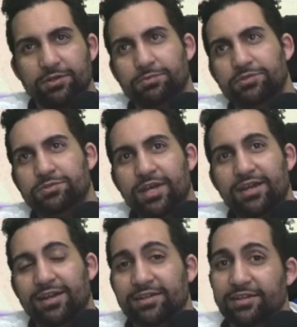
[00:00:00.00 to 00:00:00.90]
we'll do
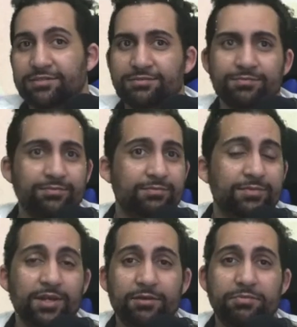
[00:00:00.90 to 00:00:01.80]
that, and then
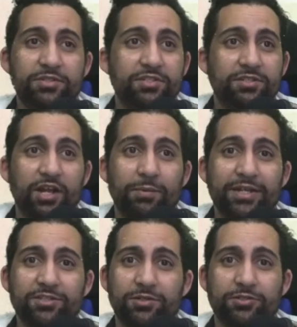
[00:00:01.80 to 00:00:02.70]
we just gotta
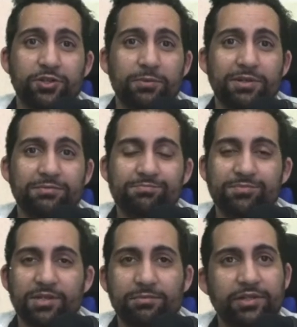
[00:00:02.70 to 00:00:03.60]
wait till October.
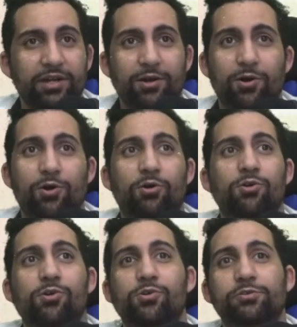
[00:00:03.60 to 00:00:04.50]
Then we got a
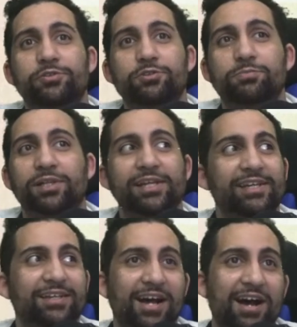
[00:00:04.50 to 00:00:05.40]
whole new
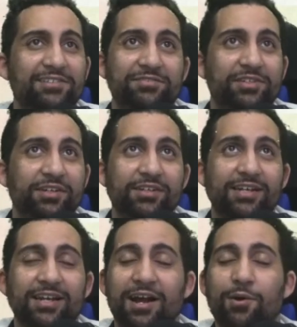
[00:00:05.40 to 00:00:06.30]
playing card to field.
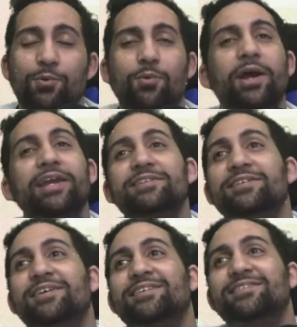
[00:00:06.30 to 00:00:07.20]
Like I can't
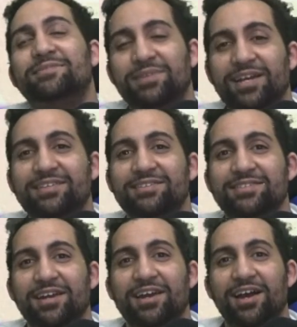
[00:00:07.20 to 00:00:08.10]
wait to play
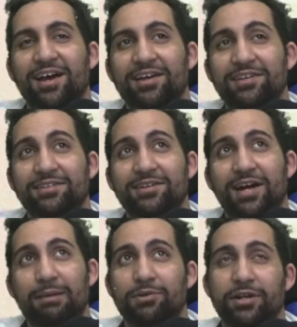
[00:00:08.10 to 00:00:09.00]
this
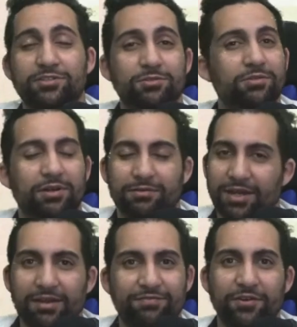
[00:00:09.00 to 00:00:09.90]
Amaratsu.
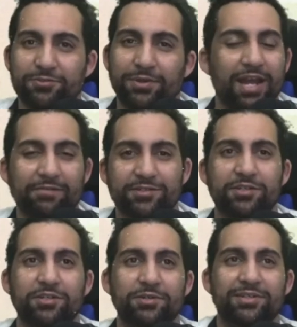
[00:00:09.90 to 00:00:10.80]
First week, everyone's
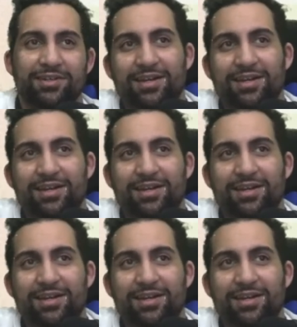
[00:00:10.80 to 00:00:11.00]
gonna do it,